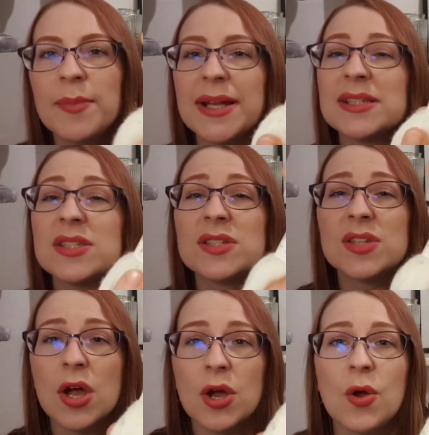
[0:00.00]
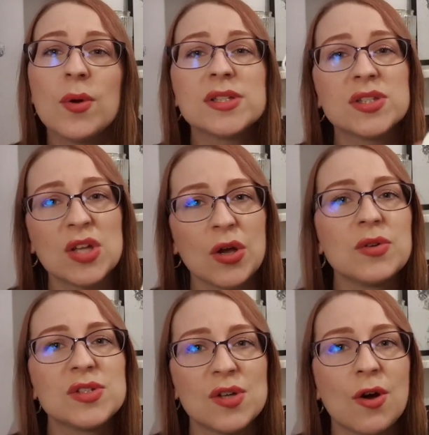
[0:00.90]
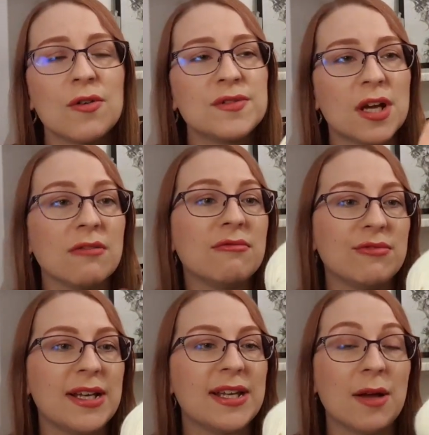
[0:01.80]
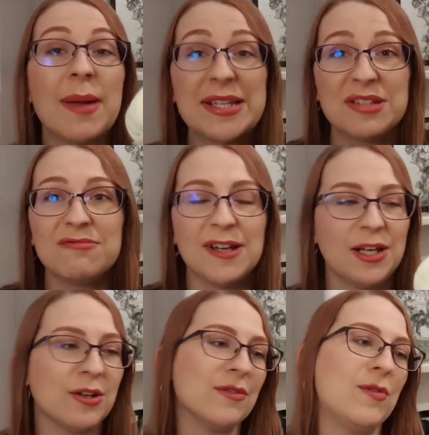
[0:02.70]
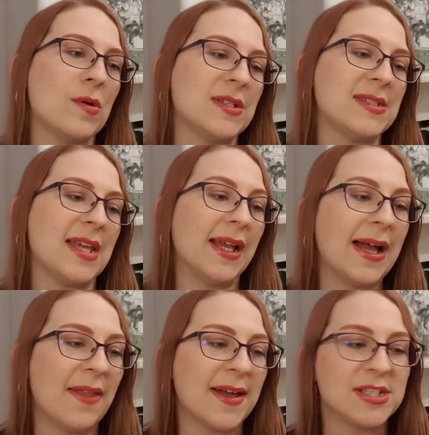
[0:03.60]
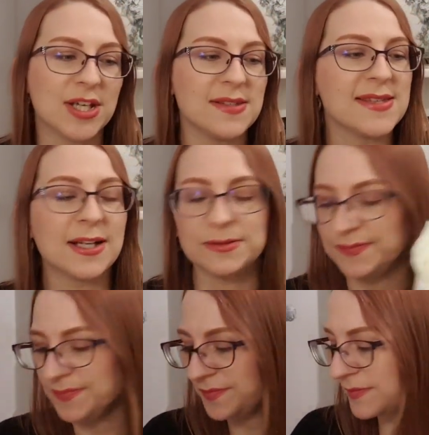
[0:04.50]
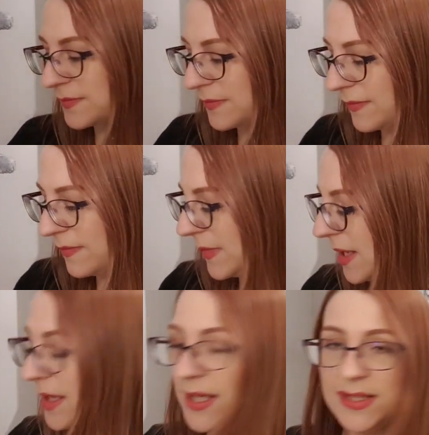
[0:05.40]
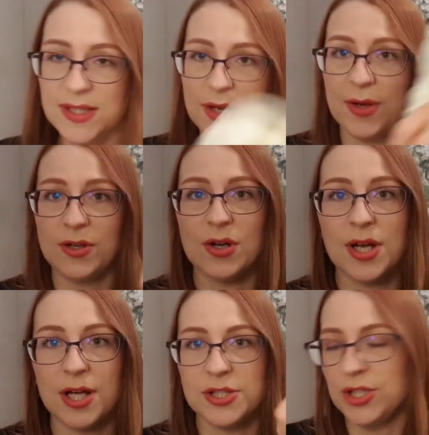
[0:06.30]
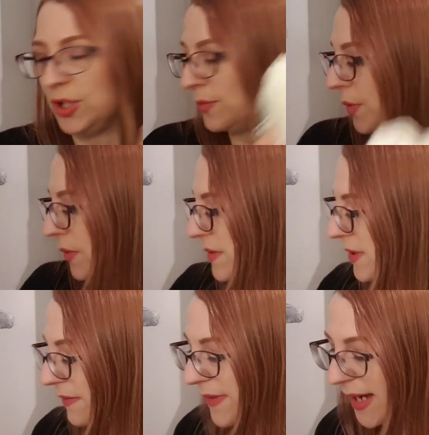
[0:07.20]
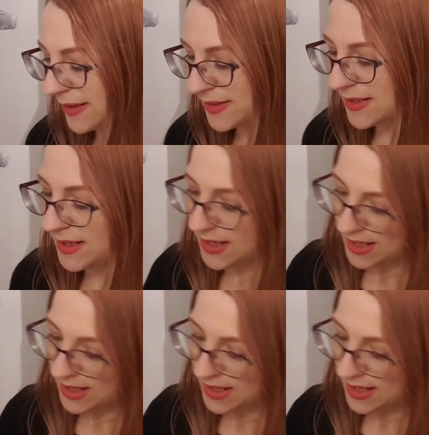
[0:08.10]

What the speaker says: but it's so soft. I'm actually really looking forward to seeing how that turns out. So I got 2 balls of that,